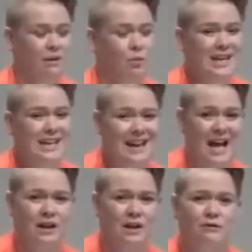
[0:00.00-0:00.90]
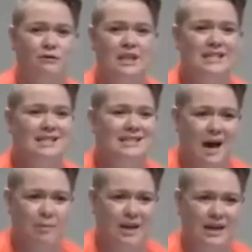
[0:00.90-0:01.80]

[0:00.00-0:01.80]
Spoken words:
and we cannot fully stop